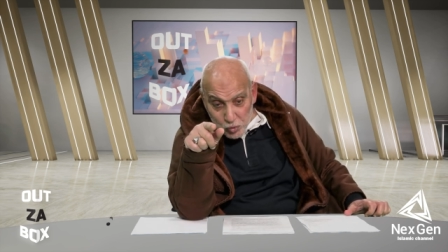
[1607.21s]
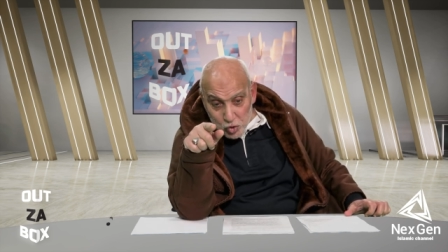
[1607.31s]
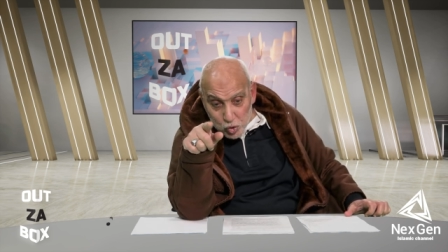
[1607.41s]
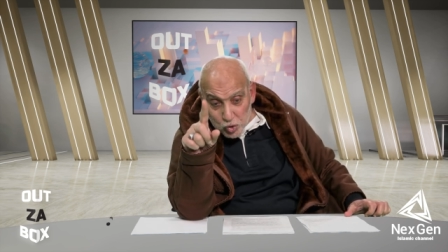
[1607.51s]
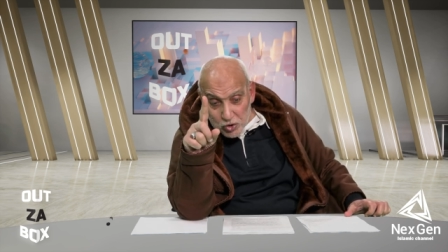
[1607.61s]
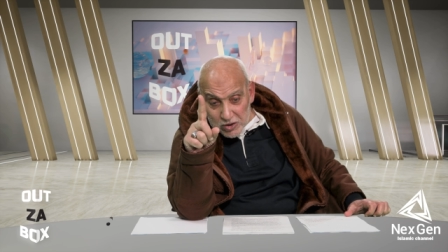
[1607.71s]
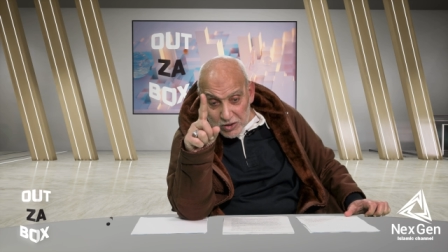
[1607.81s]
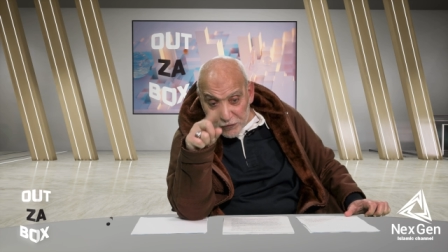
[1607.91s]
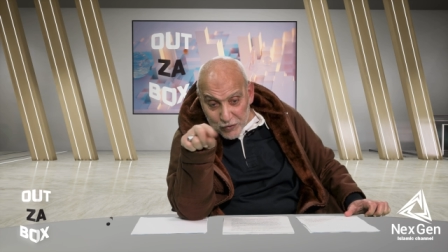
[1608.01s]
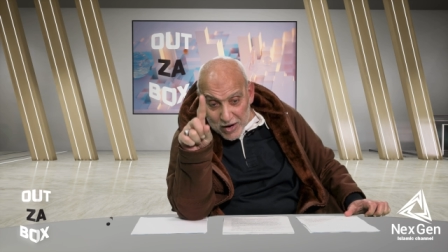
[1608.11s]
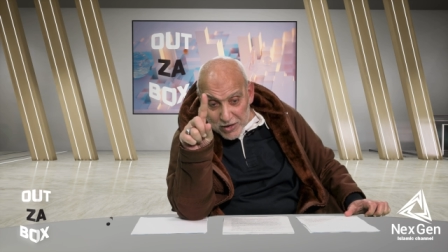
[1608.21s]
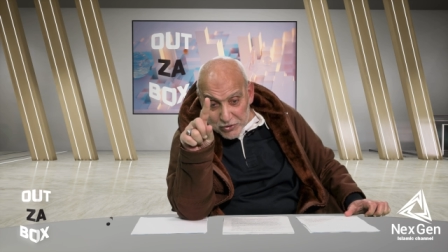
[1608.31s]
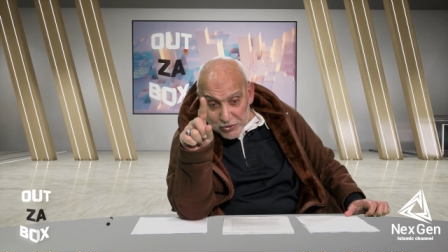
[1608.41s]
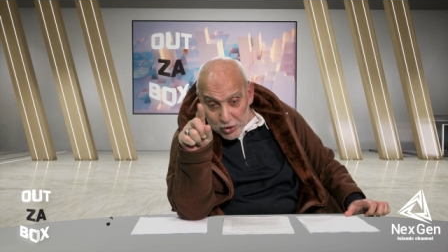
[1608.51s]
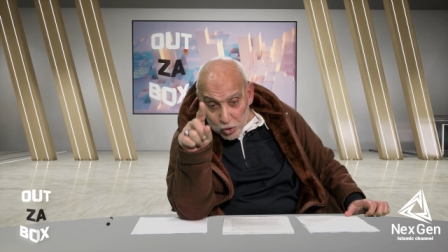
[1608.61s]
we should
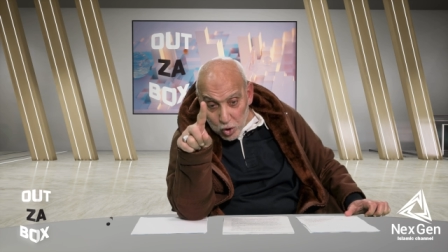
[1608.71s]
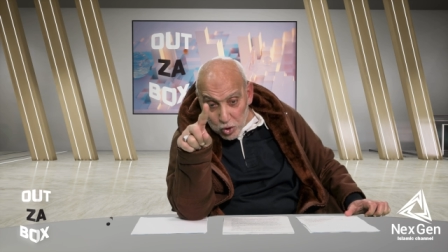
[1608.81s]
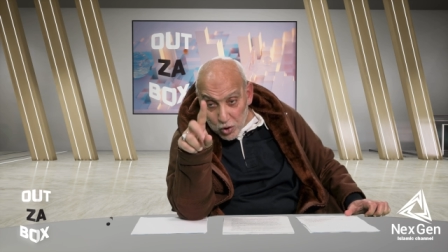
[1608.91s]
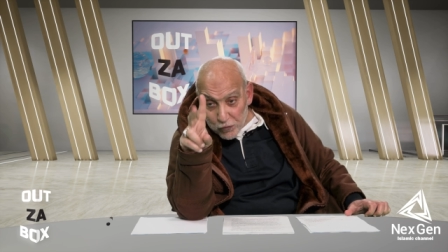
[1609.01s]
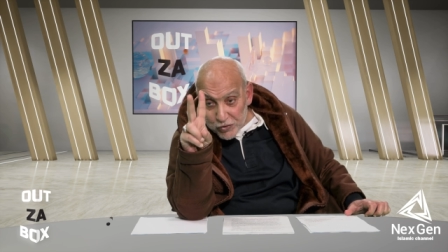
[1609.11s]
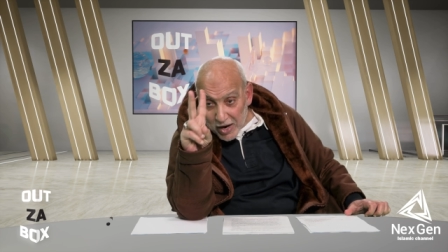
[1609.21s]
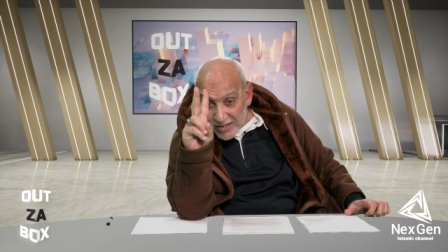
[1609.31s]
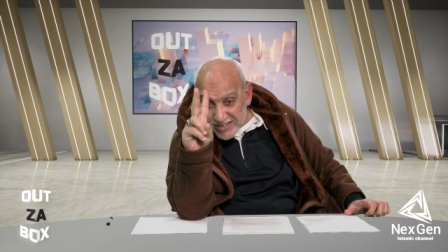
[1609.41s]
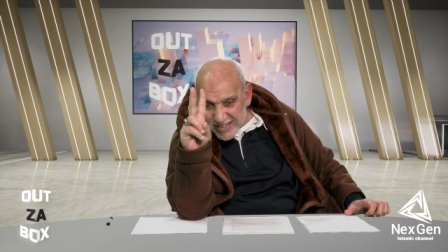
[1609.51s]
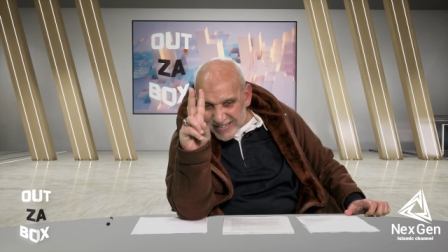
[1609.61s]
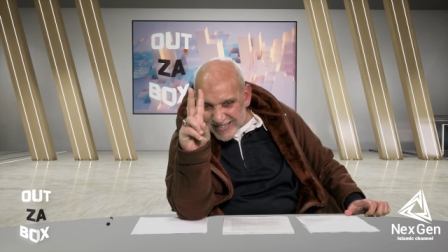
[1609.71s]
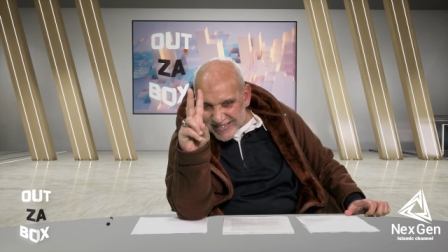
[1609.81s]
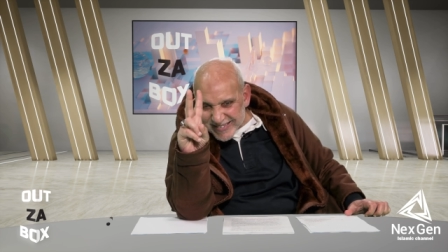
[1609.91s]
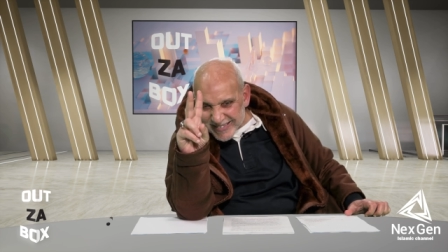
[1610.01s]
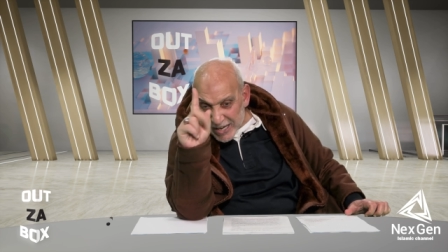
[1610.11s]
define the role of youngsters
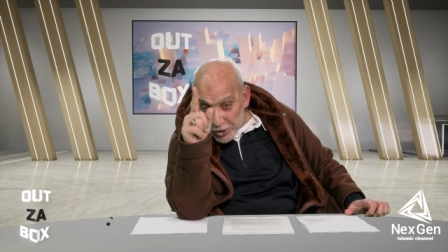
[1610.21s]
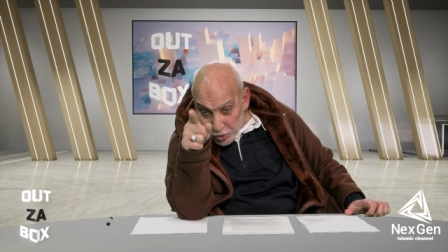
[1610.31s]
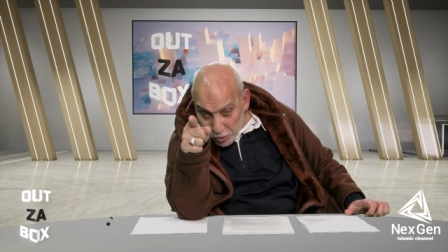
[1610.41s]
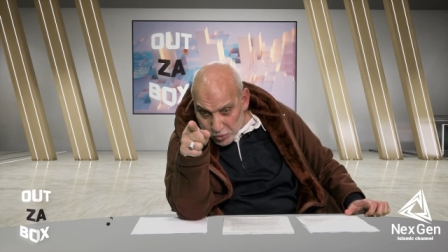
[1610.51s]
like